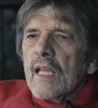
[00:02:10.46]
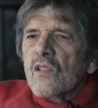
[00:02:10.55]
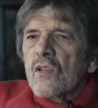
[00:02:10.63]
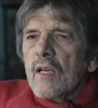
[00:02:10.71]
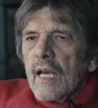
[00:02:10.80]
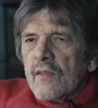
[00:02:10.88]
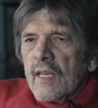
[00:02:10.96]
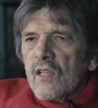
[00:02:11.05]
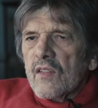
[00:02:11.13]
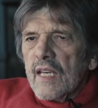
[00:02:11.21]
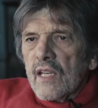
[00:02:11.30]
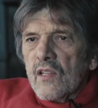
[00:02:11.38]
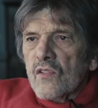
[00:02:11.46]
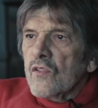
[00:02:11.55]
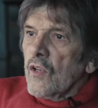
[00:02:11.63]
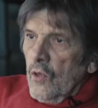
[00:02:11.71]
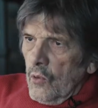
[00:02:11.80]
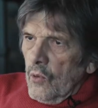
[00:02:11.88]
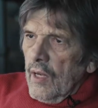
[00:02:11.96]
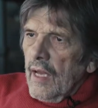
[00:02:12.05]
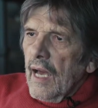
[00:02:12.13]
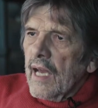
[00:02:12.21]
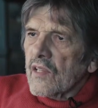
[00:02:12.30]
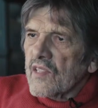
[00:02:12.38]
answer, I think, to that is no.
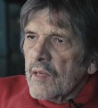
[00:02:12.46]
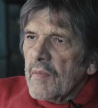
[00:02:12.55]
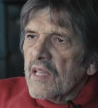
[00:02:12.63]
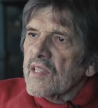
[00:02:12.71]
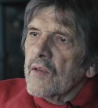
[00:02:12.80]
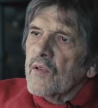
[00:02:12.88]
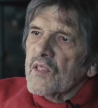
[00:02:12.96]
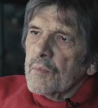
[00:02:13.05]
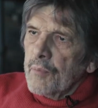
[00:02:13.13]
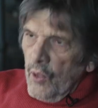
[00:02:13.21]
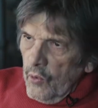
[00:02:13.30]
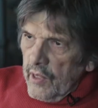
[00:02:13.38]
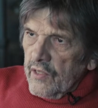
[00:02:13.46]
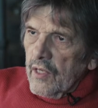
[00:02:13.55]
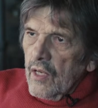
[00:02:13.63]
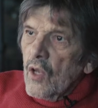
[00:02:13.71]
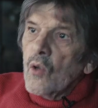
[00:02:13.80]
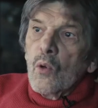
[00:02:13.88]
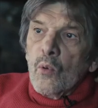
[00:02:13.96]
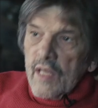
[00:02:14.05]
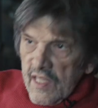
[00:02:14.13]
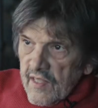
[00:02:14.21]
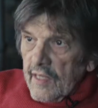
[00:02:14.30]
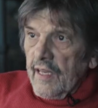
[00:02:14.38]
Yeah. I see myself as a poet who
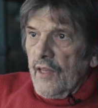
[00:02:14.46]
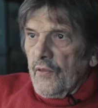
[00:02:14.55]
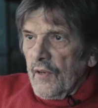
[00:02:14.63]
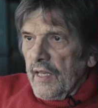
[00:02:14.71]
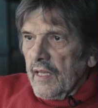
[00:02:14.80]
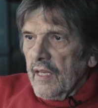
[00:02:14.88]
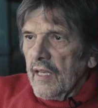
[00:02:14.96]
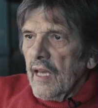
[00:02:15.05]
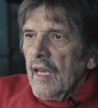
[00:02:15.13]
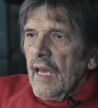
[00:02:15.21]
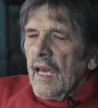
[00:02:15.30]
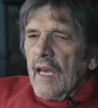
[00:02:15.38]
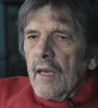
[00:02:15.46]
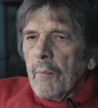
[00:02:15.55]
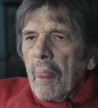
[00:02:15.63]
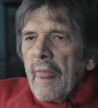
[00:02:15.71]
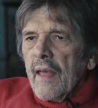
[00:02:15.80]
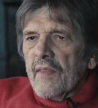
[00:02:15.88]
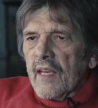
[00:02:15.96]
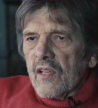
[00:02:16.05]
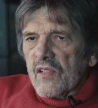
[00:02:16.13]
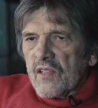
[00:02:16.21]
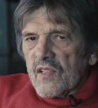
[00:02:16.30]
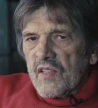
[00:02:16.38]
is a Catholic. Yeah. That
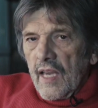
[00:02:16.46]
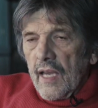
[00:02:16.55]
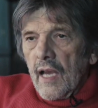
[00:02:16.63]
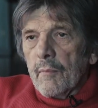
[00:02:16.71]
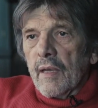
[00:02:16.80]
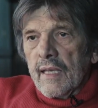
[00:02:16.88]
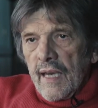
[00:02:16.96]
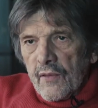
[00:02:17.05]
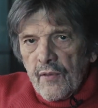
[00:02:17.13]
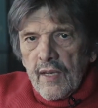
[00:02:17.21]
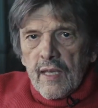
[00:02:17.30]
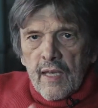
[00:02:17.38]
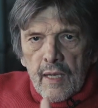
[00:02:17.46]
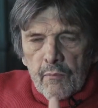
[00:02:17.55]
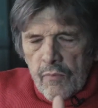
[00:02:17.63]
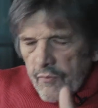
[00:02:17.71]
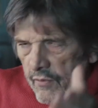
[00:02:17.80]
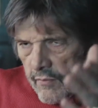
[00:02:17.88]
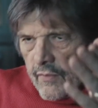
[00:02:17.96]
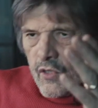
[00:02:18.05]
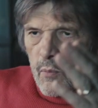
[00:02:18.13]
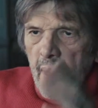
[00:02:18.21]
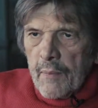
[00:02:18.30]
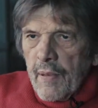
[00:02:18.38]
is to say, I'm a Catholic. I
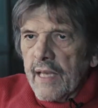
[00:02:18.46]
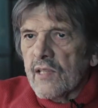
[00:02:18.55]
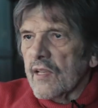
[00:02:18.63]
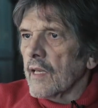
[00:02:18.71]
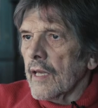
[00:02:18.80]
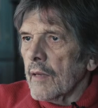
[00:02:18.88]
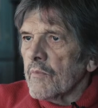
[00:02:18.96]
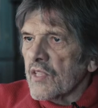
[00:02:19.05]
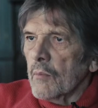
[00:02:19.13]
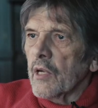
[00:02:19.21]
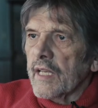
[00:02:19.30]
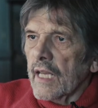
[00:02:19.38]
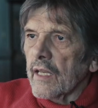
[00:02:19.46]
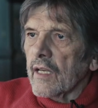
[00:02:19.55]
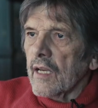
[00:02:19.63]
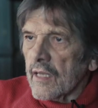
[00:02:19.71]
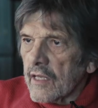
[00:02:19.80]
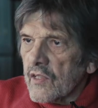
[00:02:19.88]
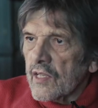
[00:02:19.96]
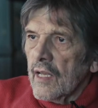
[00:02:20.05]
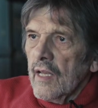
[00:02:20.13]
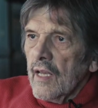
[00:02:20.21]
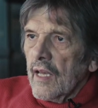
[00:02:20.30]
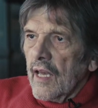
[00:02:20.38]
do my best. I am somewhat a la carte,
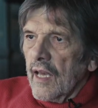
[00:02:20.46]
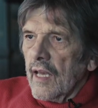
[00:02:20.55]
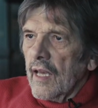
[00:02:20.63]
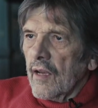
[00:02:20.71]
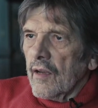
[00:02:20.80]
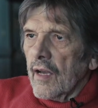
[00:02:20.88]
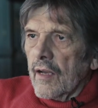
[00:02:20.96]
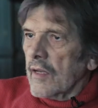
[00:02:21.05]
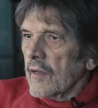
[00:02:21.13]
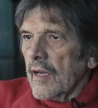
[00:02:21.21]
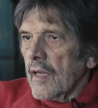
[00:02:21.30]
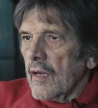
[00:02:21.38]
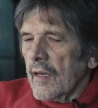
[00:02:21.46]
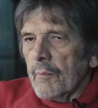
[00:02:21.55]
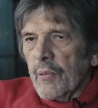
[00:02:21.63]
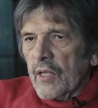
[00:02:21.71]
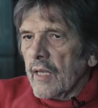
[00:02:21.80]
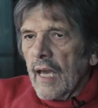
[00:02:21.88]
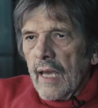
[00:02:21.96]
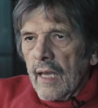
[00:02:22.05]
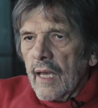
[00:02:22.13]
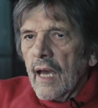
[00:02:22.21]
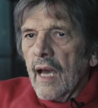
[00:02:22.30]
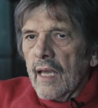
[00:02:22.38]
but
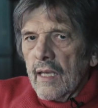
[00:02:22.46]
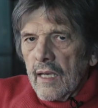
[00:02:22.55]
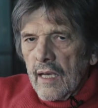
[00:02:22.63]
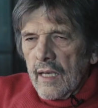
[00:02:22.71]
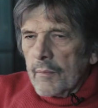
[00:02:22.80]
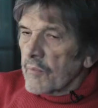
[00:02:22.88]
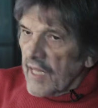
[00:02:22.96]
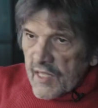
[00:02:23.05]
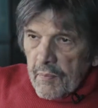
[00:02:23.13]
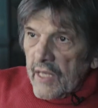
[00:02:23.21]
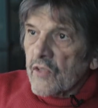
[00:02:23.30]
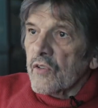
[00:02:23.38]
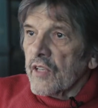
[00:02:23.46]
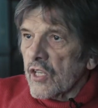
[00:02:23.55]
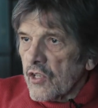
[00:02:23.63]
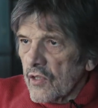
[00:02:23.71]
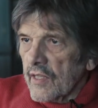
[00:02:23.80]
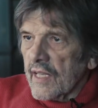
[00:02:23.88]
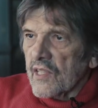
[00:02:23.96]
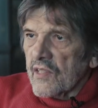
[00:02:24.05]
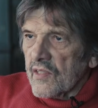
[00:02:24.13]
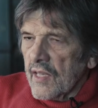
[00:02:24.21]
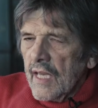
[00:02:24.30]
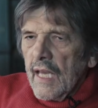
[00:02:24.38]
that's my tradition.
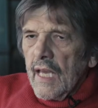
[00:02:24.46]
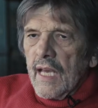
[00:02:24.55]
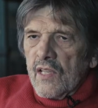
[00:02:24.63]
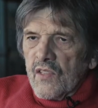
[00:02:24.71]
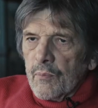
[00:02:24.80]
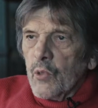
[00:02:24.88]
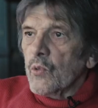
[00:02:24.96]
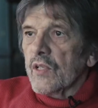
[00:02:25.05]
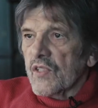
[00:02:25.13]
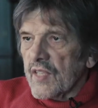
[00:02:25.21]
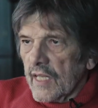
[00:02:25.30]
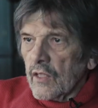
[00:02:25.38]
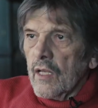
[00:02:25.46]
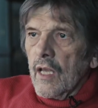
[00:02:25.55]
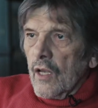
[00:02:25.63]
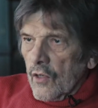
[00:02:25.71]
That's, as the Buddha said,